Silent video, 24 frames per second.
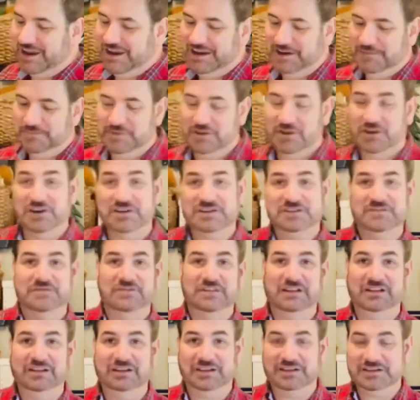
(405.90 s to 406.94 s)
because of
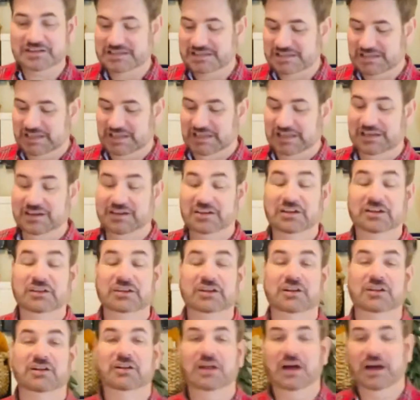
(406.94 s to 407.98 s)
the little scene, the
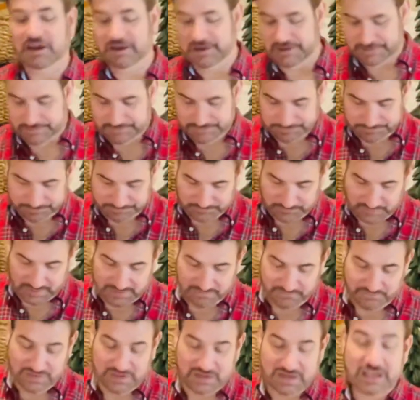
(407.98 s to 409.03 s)
little
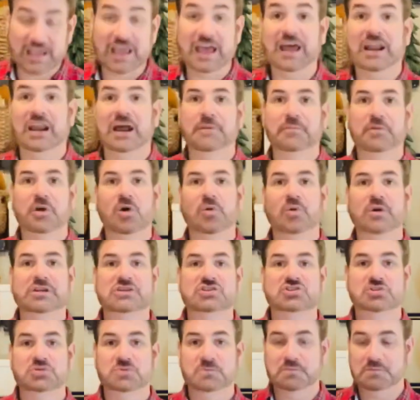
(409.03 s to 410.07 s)
vignette I'm going
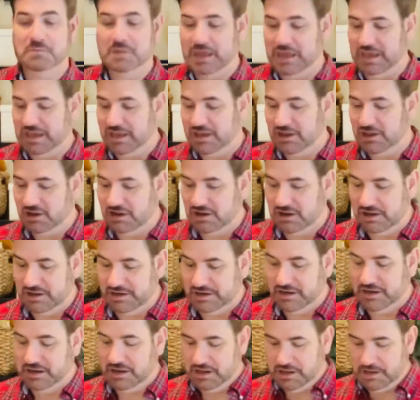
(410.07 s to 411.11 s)
to make
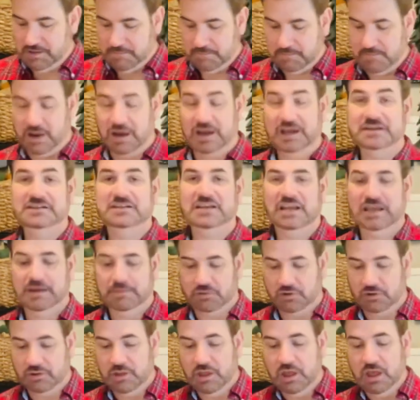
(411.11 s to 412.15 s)
on my
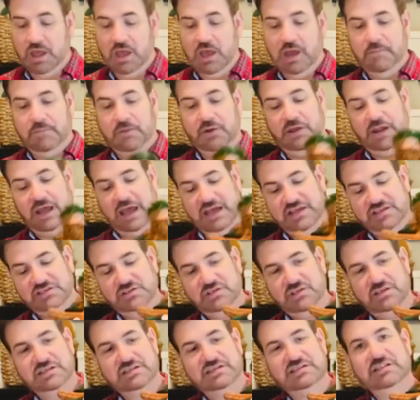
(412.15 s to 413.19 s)
table. But as you
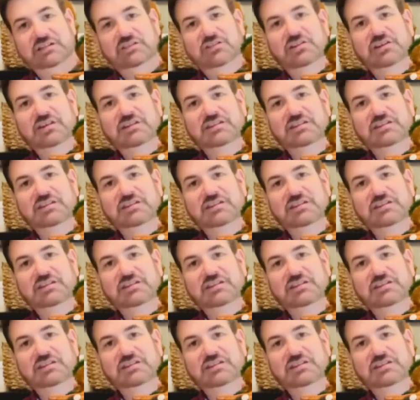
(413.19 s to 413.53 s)
can see, look at